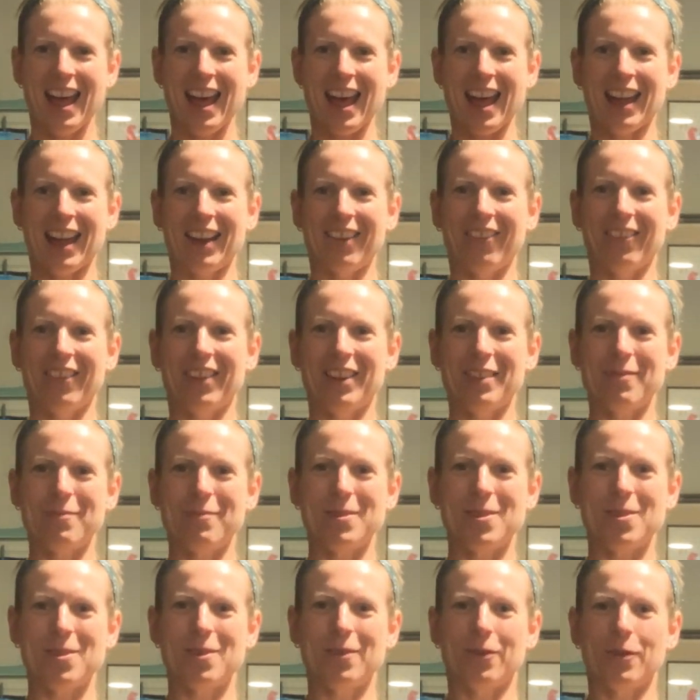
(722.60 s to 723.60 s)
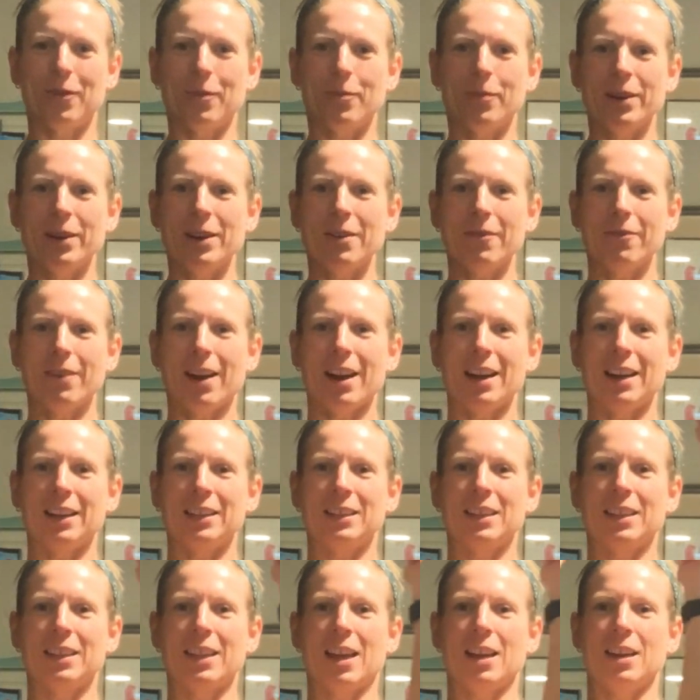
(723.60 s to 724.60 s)
and 1. Beautiful. Bring it right
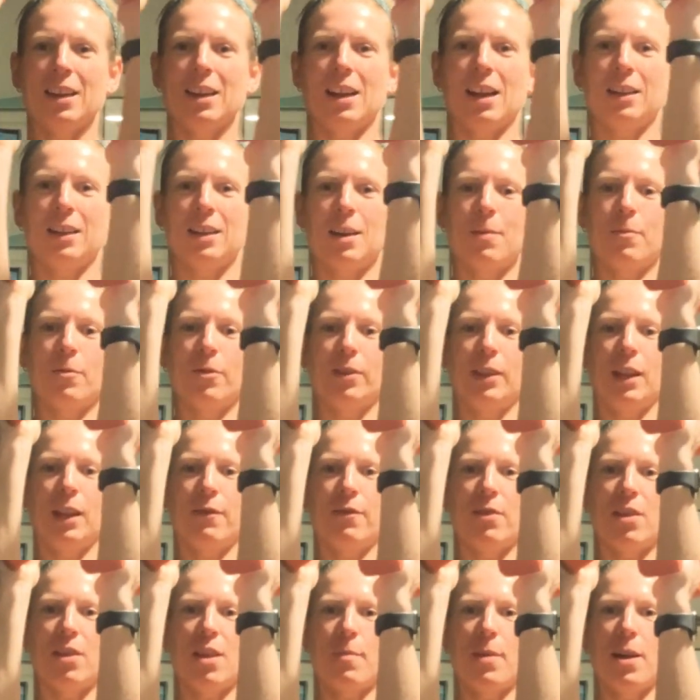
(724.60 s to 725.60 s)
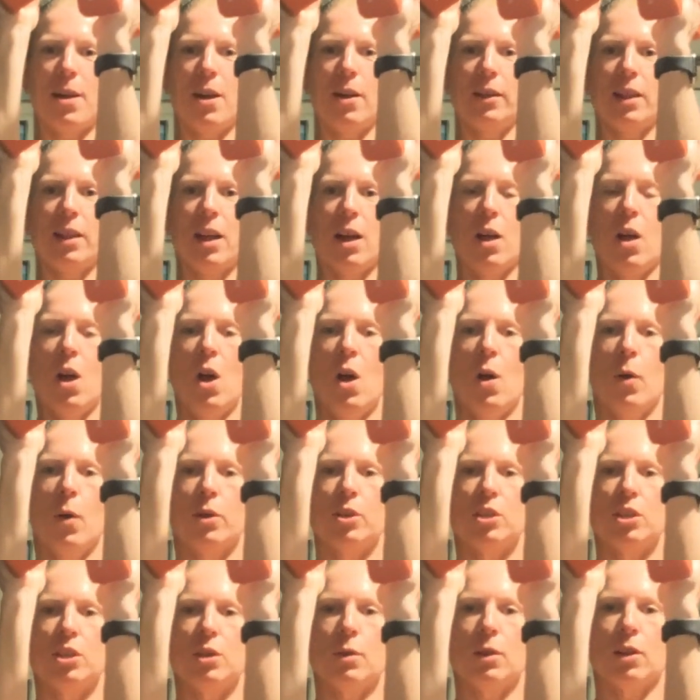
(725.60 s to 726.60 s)
into that number 11 or that parallel. We're
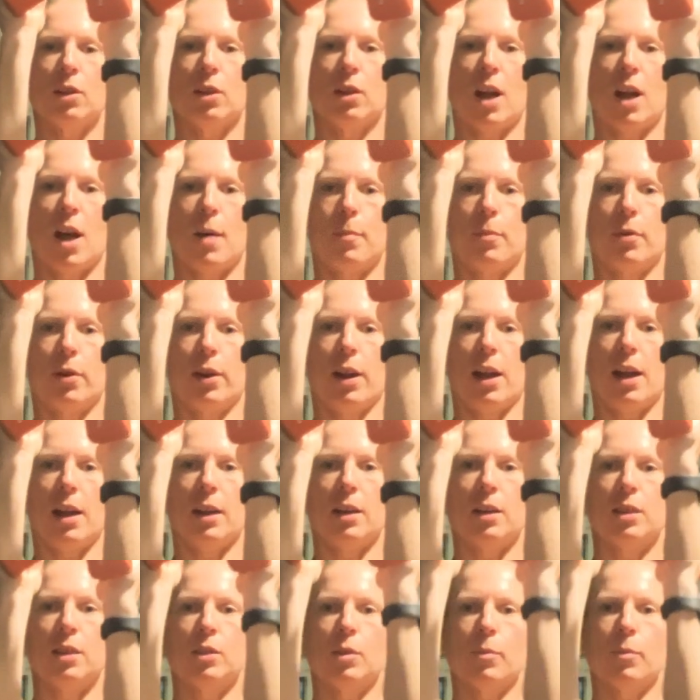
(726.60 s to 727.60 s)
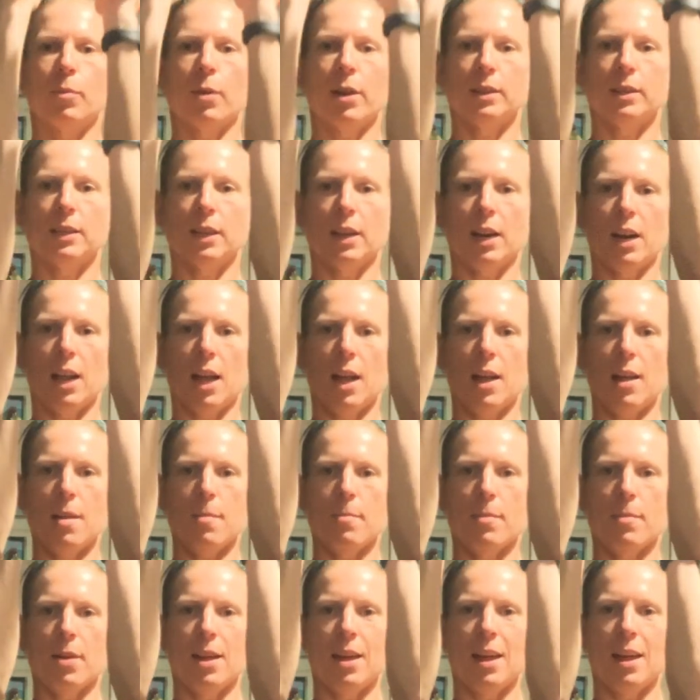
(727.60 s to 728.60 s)
just do a little uppercut. So pressing it up
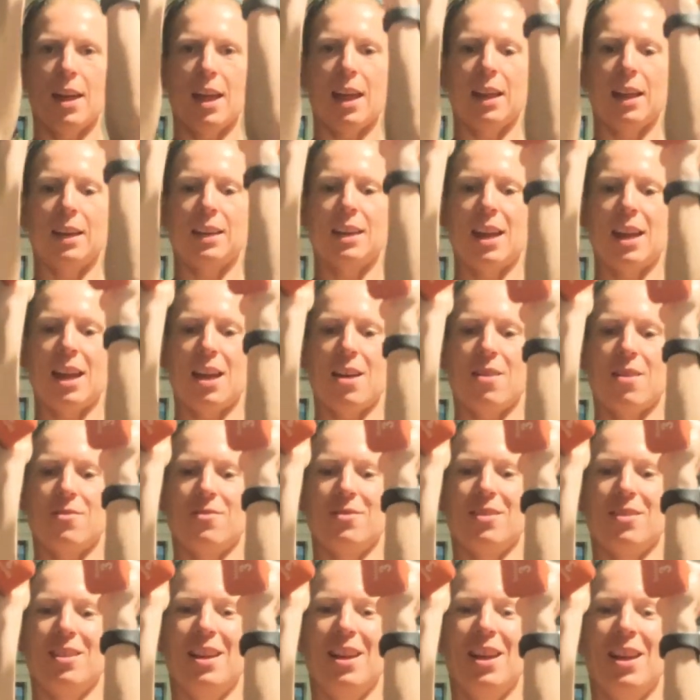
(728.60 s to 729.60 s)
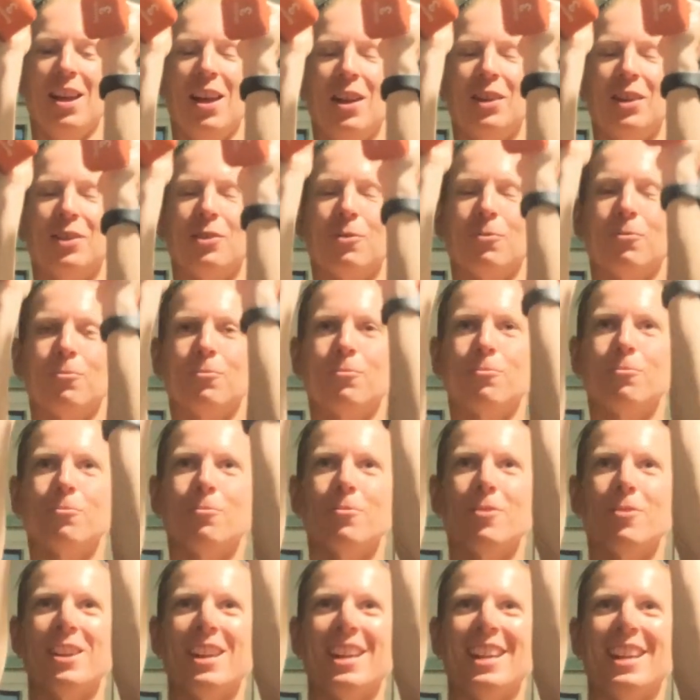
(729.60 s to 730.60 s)
and down. Should
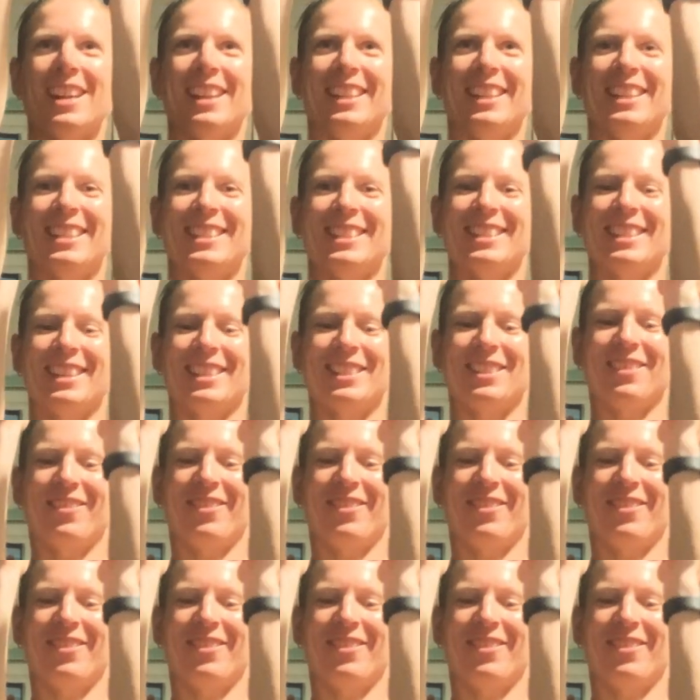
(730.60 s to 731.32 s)
really start to